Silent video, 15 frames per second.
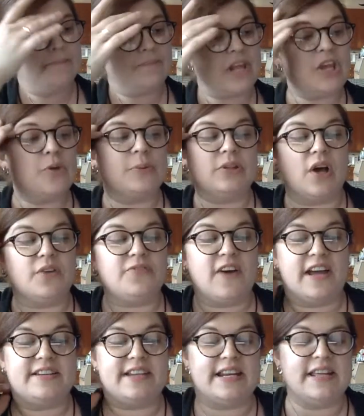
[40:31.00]
You will not
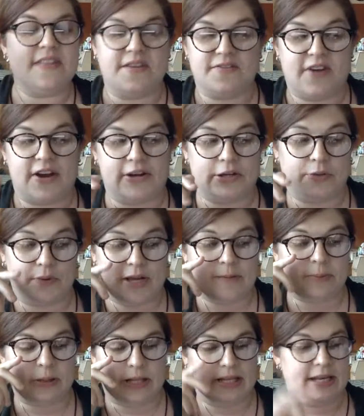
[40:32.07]
find anything very
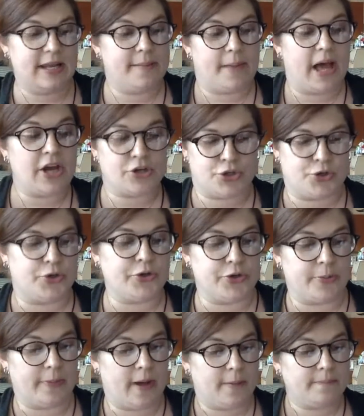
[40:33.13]
agreeable in him, I assure
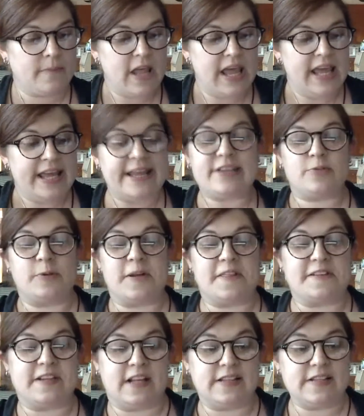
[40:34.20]
you, Mum. He is one of the
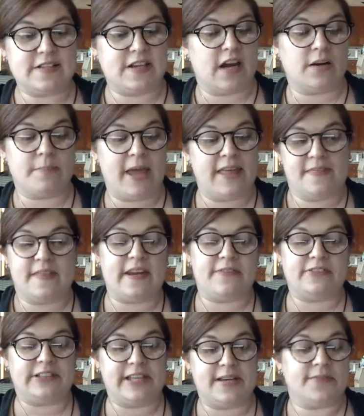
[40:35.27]
dullest young men that
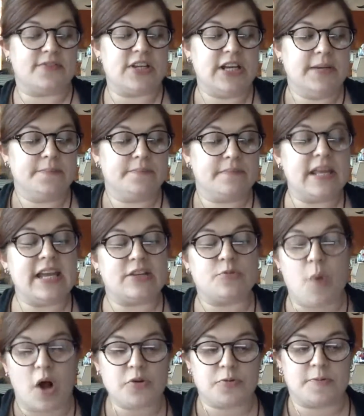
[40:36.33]
ever lived. He has
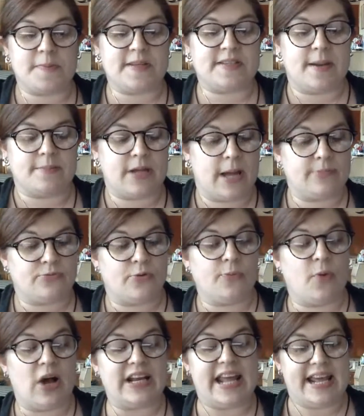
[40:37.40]
walked with me sometimes from
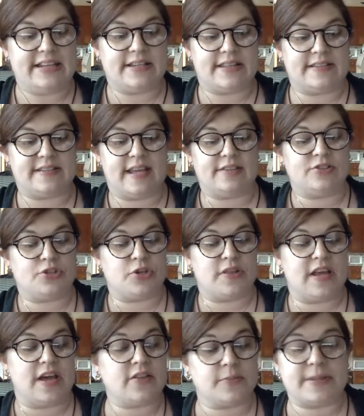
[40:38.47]
one end of the sands to
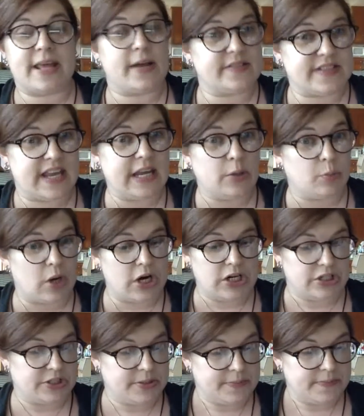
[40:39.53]
the other without saying a
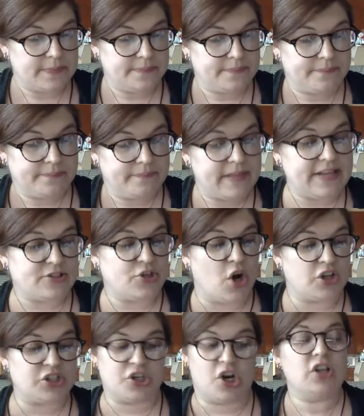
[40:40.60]
word. He is
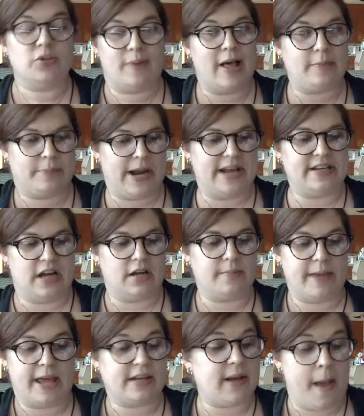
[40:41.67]
not at all a well-bred young
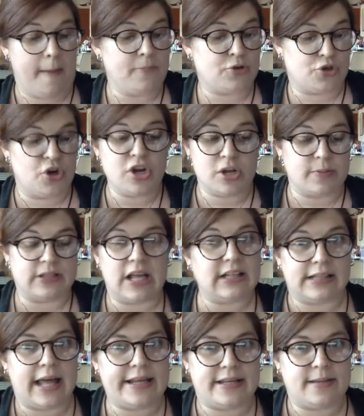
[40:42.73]
man. I am sure you will
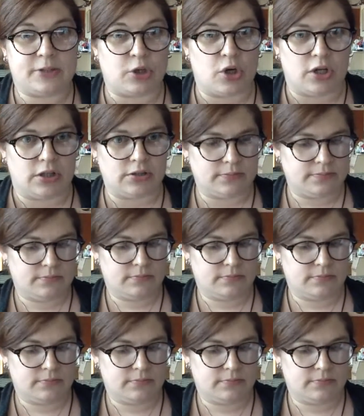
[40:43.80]
not like him at all.